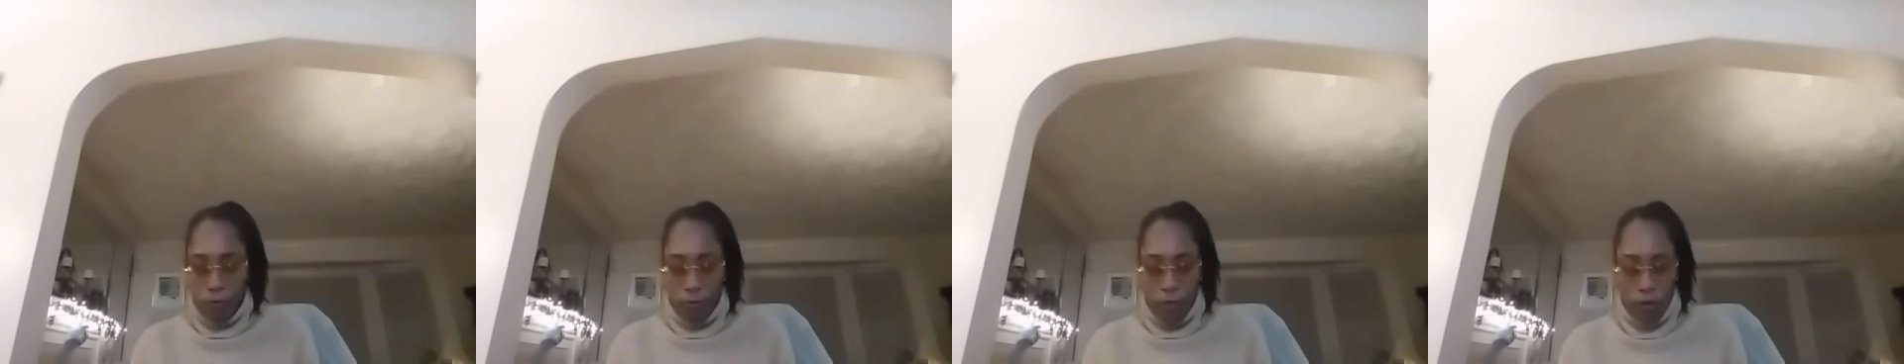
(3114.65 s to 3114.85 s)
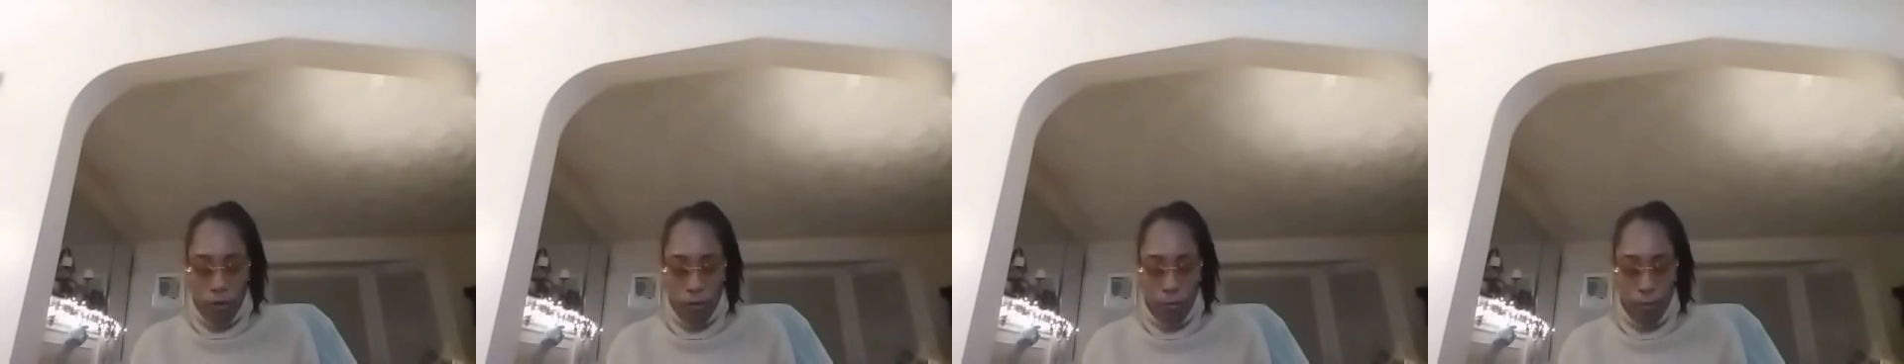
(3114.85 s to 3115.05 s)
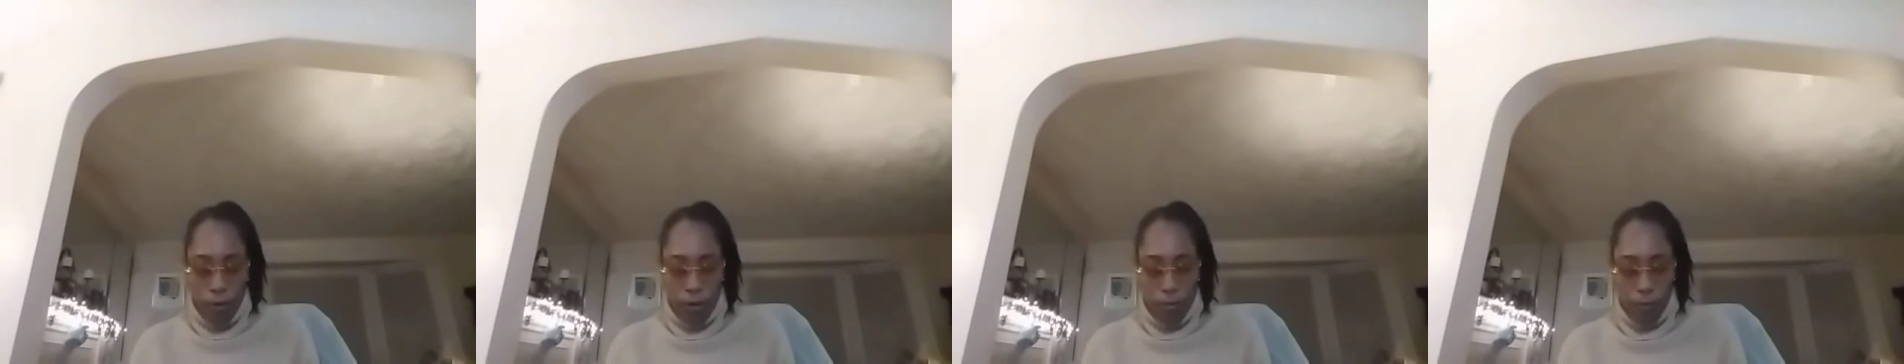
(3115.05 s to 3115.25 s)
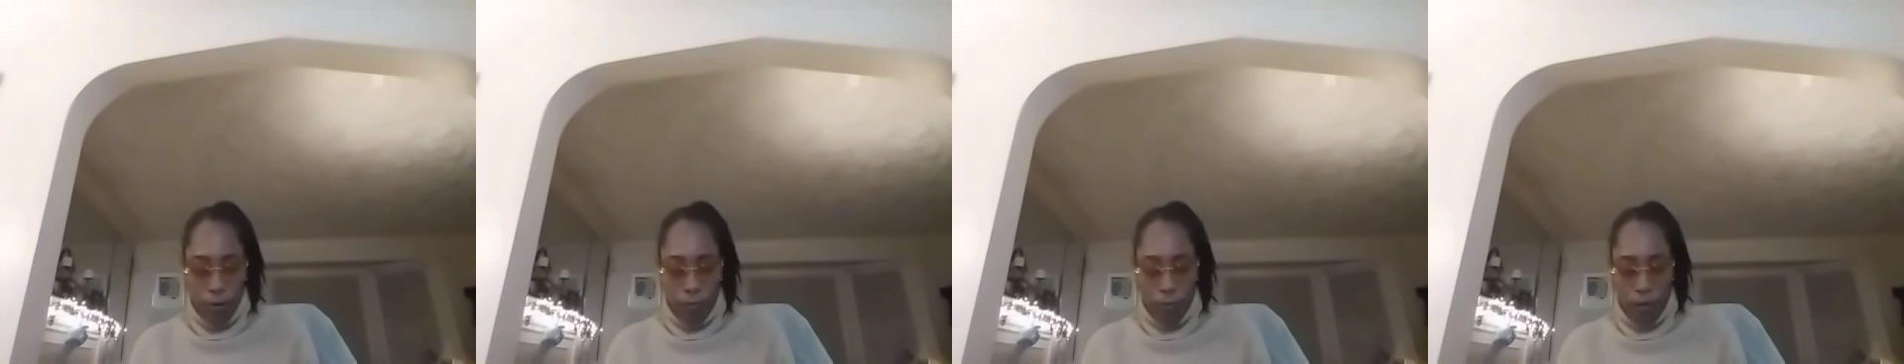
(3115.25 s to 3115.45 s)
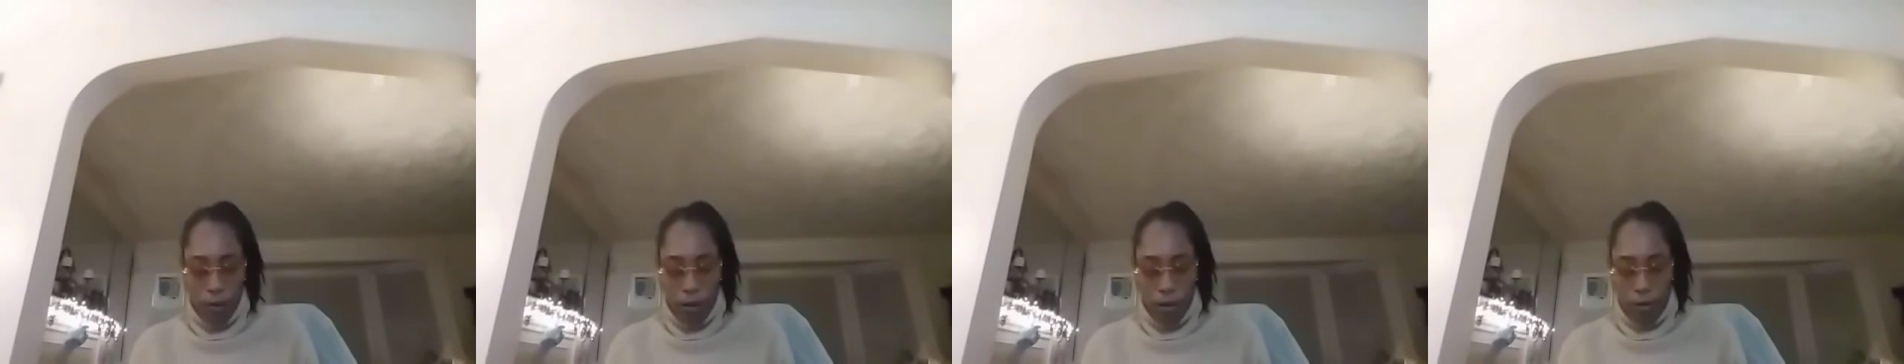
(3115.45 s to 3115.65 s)
You peaked the
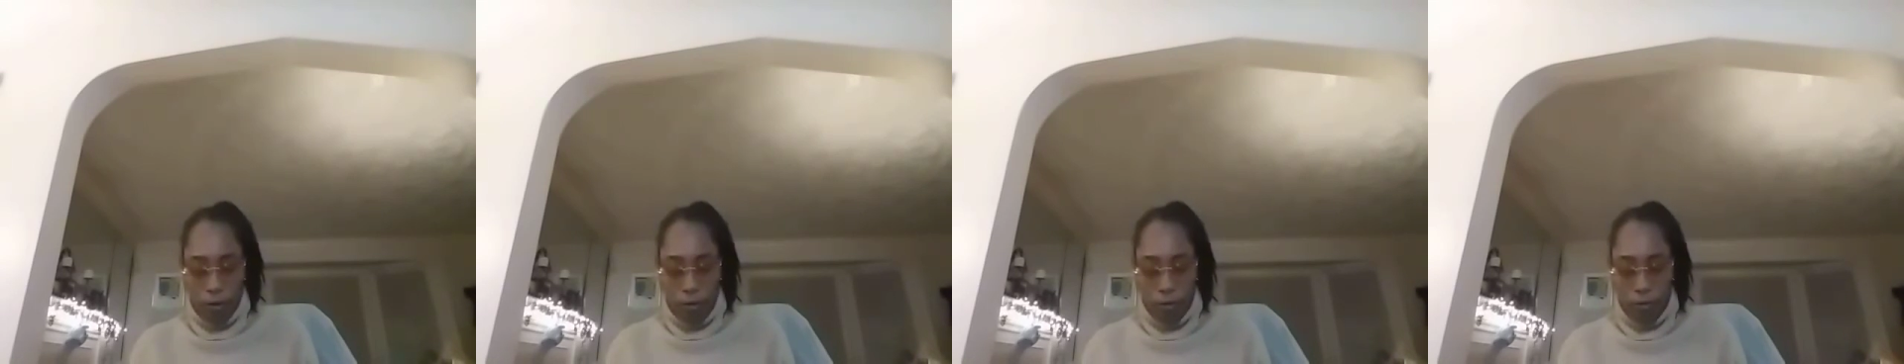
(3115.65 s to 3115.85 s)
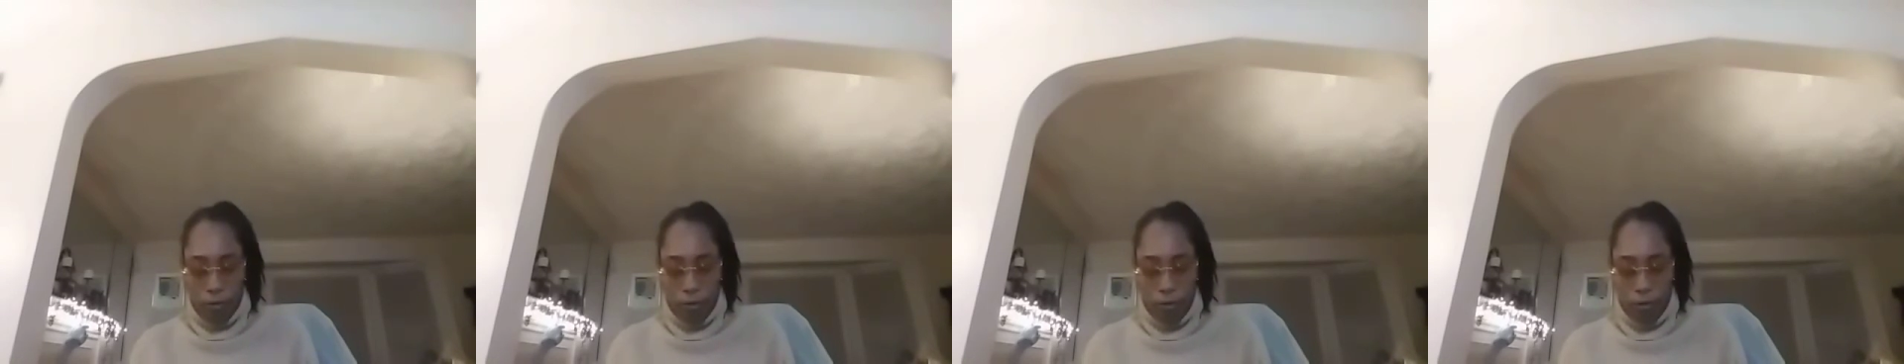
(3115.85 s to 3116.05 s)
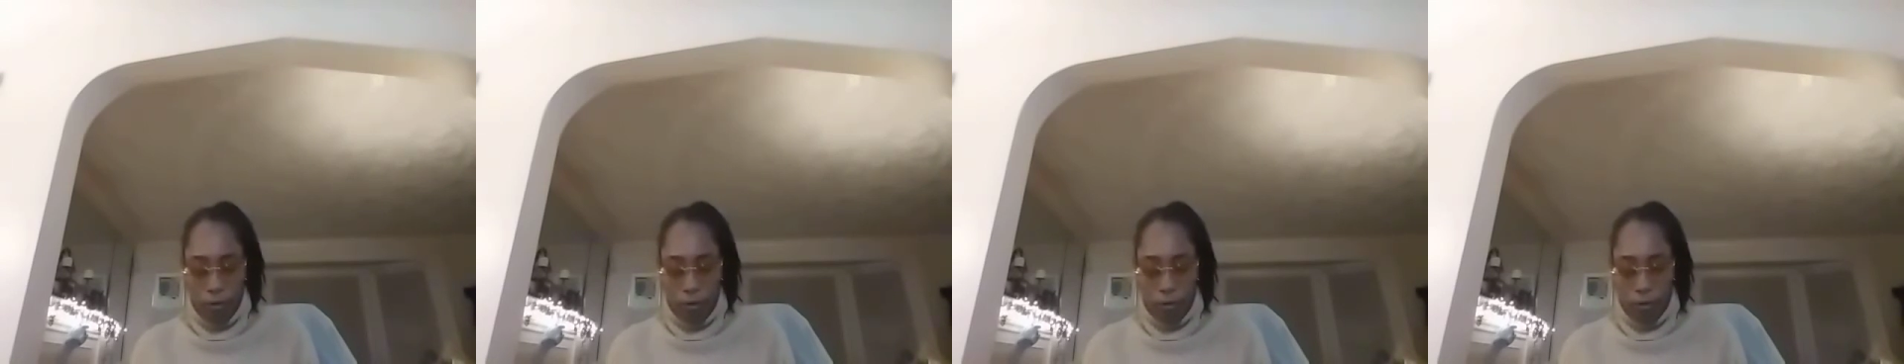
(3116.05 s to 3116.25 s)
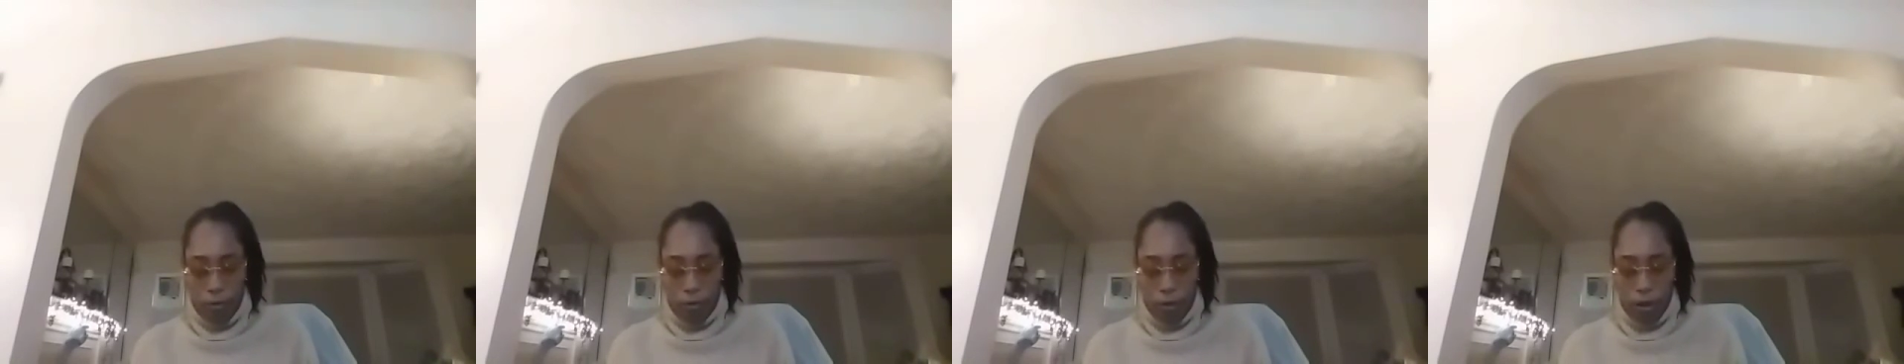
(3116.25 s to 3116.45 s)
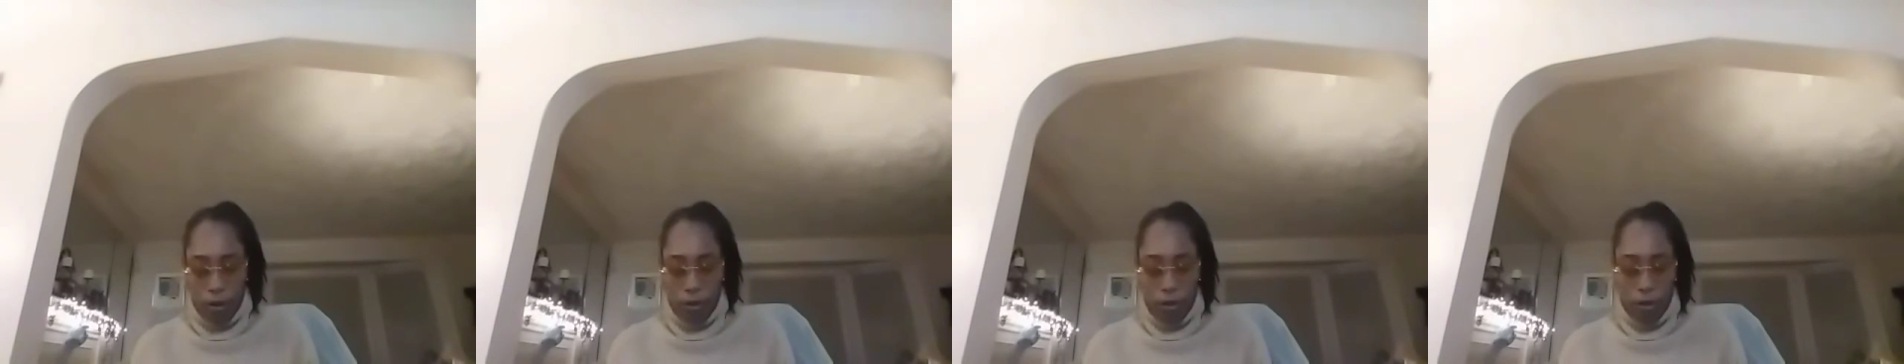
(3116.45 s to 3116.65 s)
play.
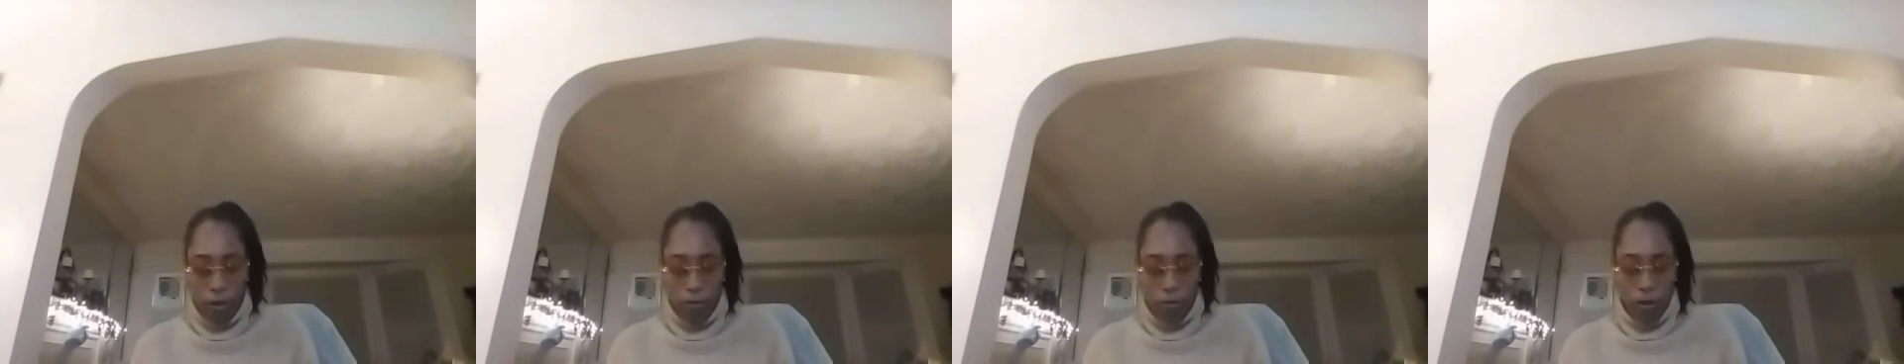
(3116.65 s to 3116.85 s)
Now here come